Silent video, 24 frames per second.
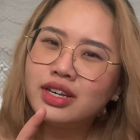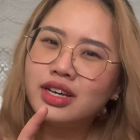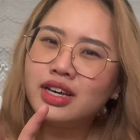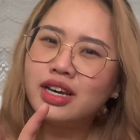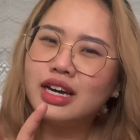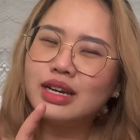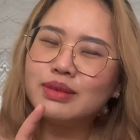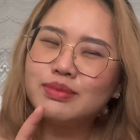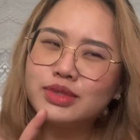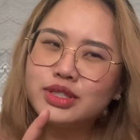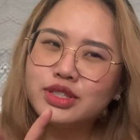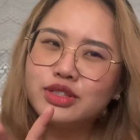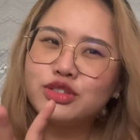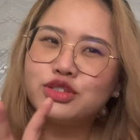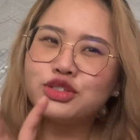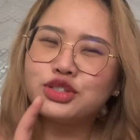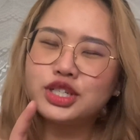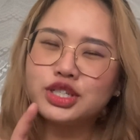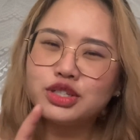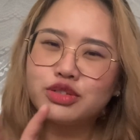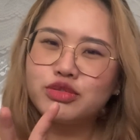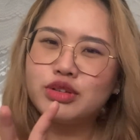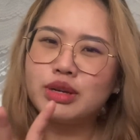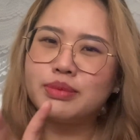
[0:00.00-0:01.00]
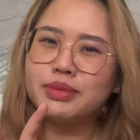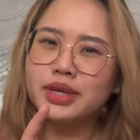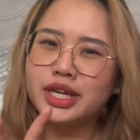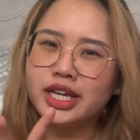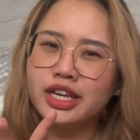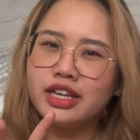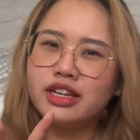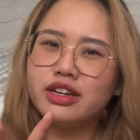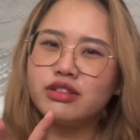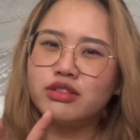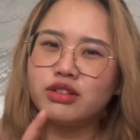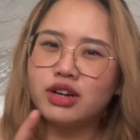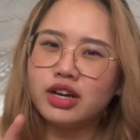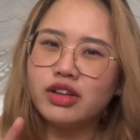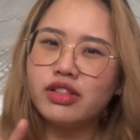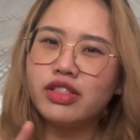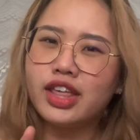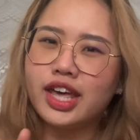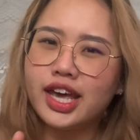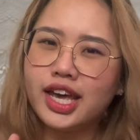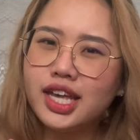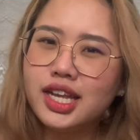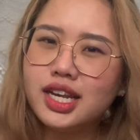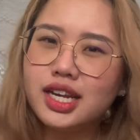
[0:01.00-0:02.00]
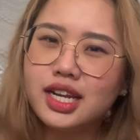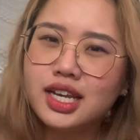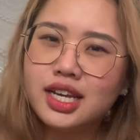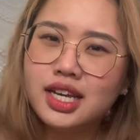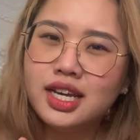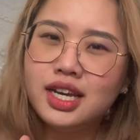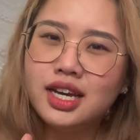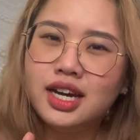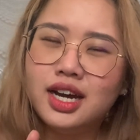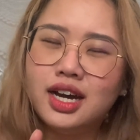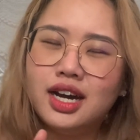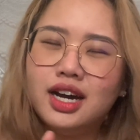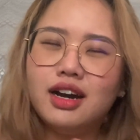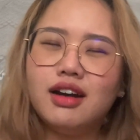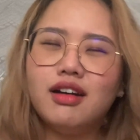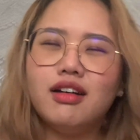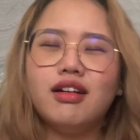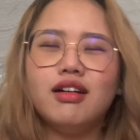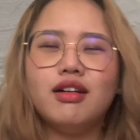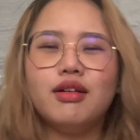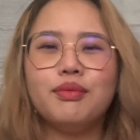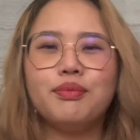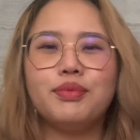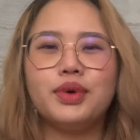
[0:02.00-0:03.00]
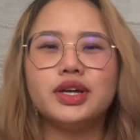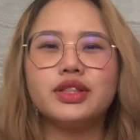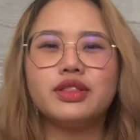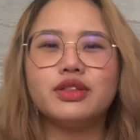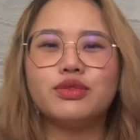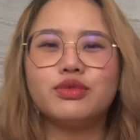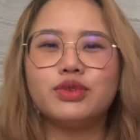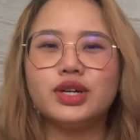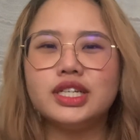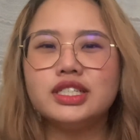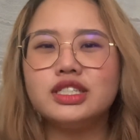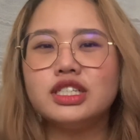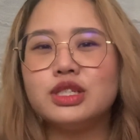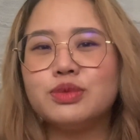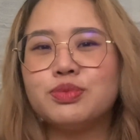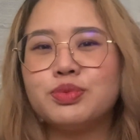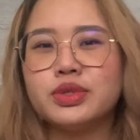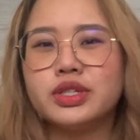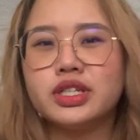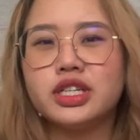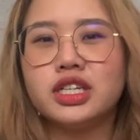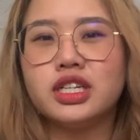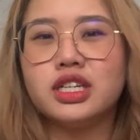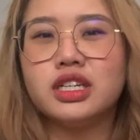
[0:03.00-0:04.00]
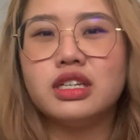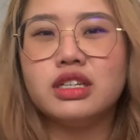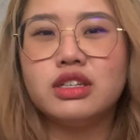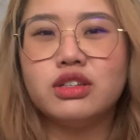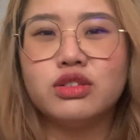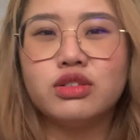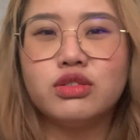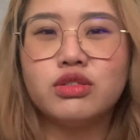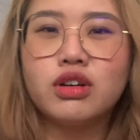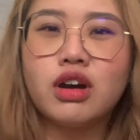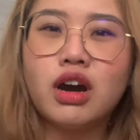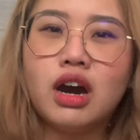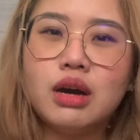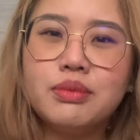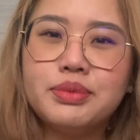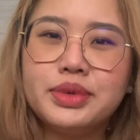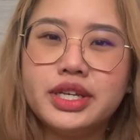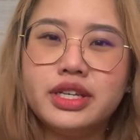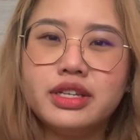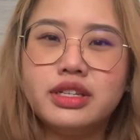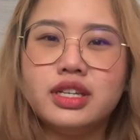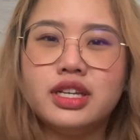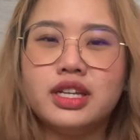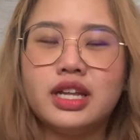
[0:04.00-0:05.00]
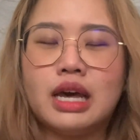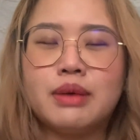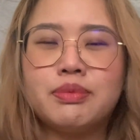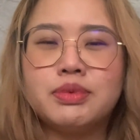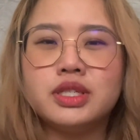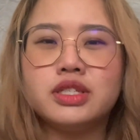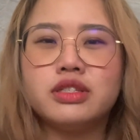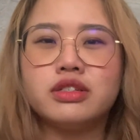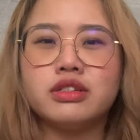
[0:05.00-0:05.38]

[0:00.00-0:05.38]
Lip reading: I'm still trying to wrap my head around that. But the rest is pretty, you know, common. It happens to